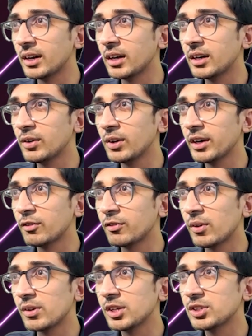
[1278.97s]
Rivergate
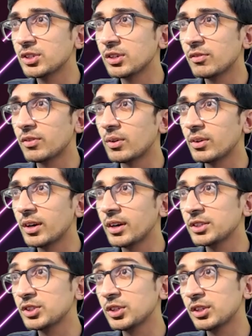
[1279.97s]
Foundation founder and
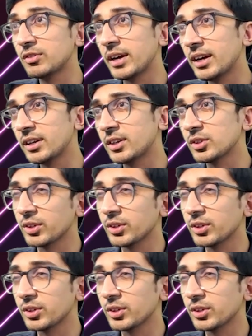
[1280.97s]
executive directors.